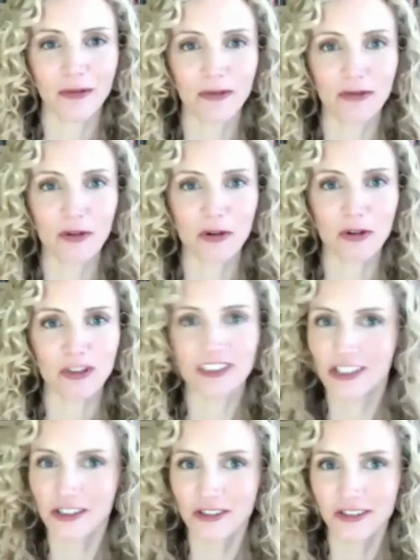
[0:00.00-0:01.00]
for
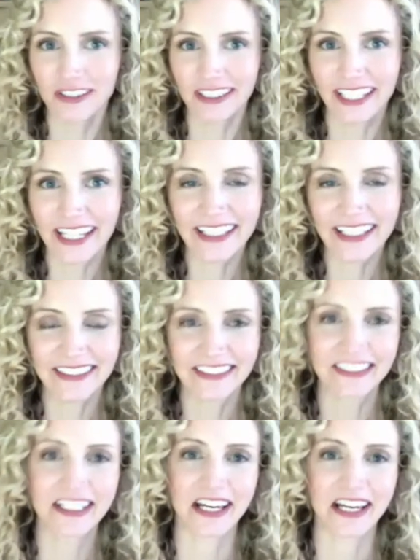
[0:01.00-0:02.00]
tuning in
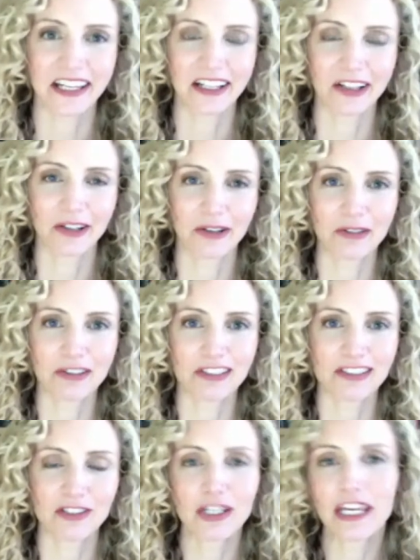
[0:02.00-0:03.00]
today uh, to,
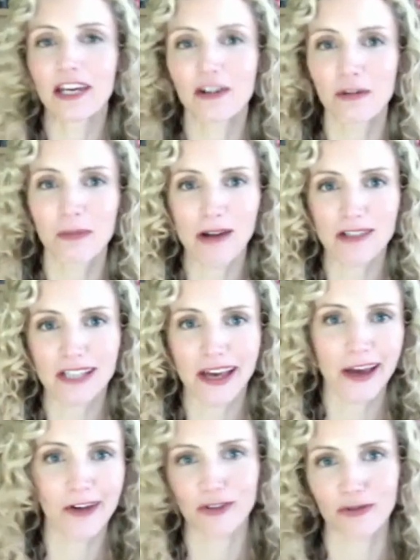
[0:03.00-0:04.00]
to, hear about
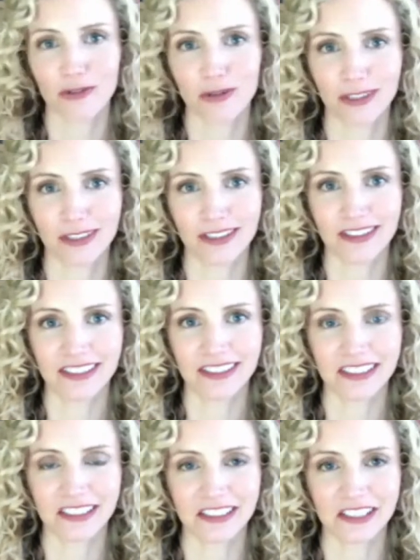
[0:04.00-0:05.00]
tales of women in the
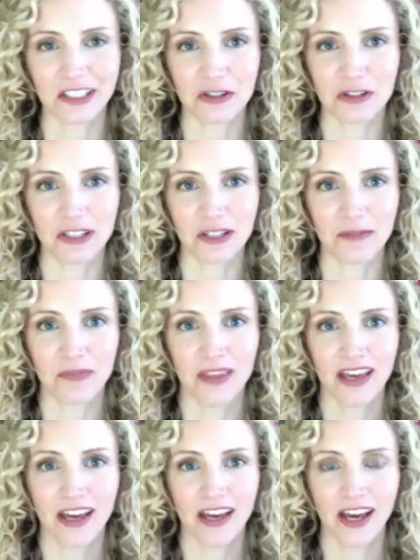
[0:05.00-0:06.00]
16th century.
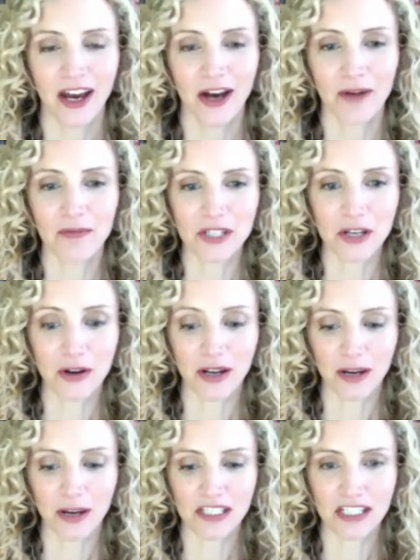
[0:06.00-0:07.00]
Um, so
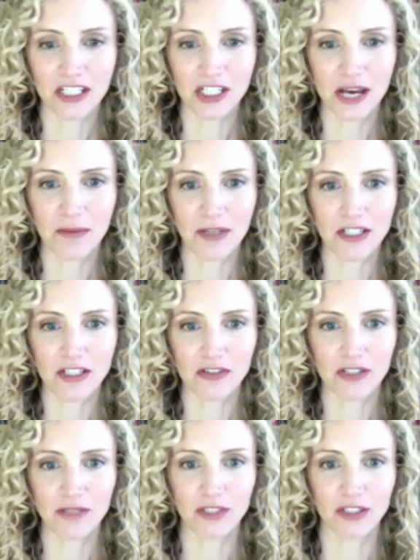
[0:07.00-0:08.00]
I'm just going to share my
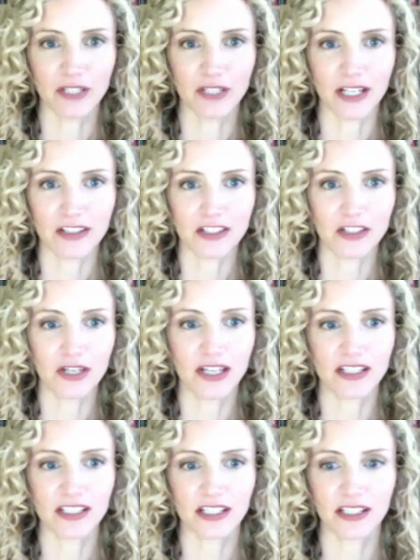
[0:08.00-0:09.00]
screen with you now, so you get
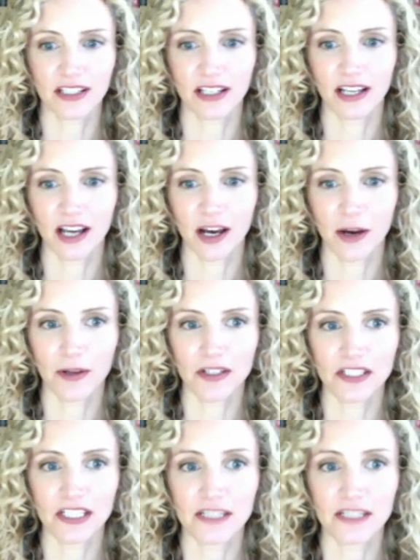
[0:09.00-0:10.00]
to uh,
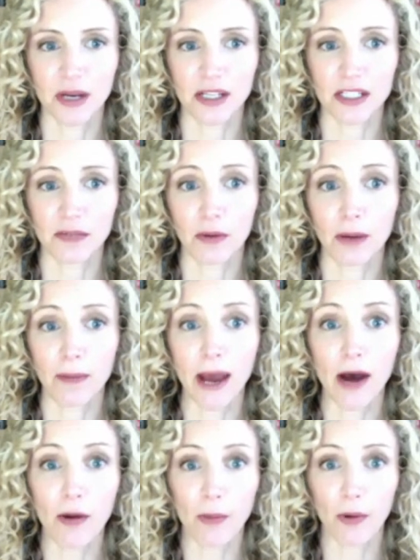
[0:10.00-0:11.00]
see my, some of my
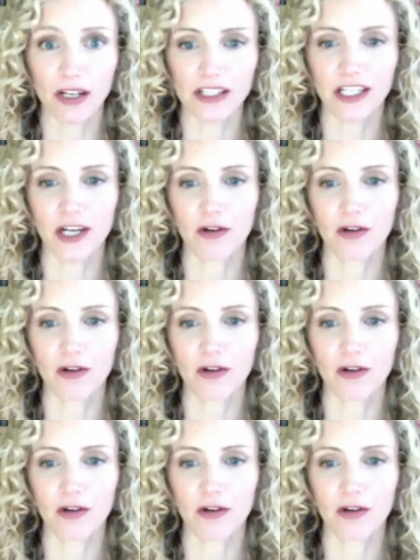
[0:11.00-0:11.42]
PowerPoint as I go